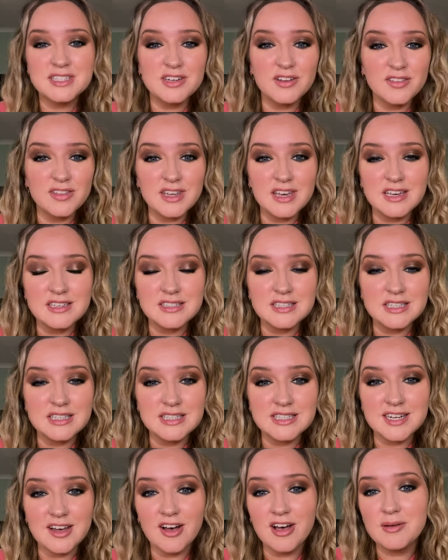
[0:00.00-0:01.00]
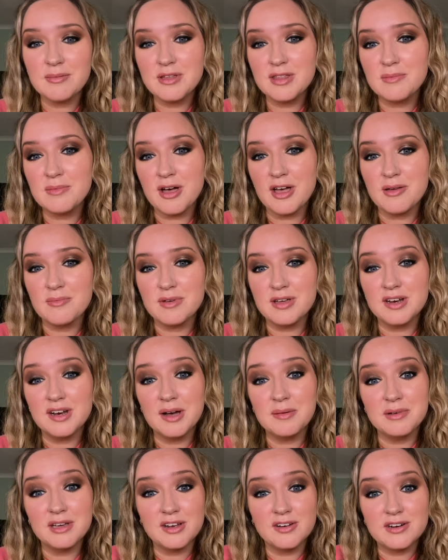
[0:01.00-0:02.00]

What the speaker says: not the easiest time at the moment. I mean,